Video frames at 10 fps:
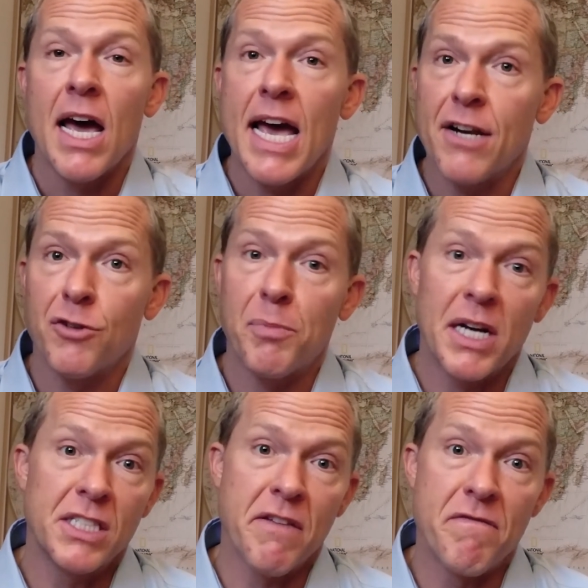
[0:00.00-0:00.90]

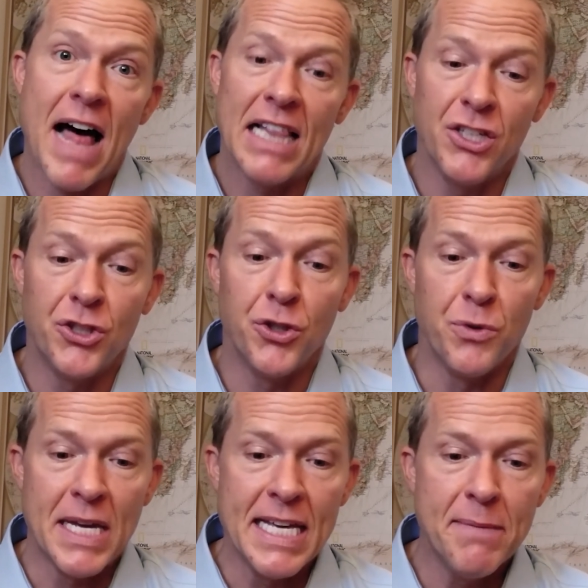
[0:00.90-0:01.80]
Enterprise value to
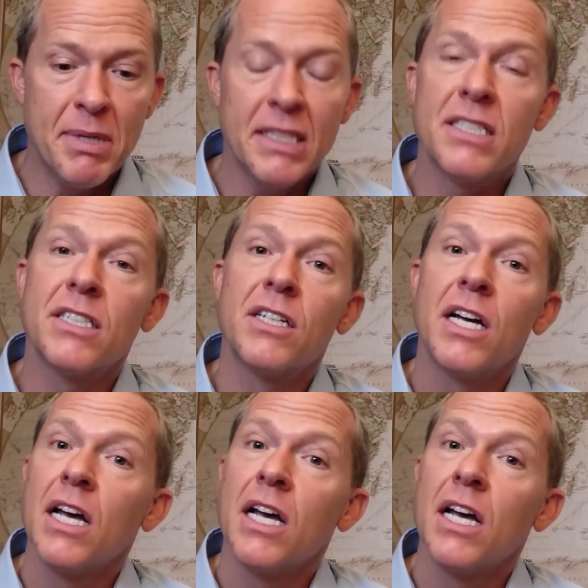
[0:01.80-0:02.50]
EBIT,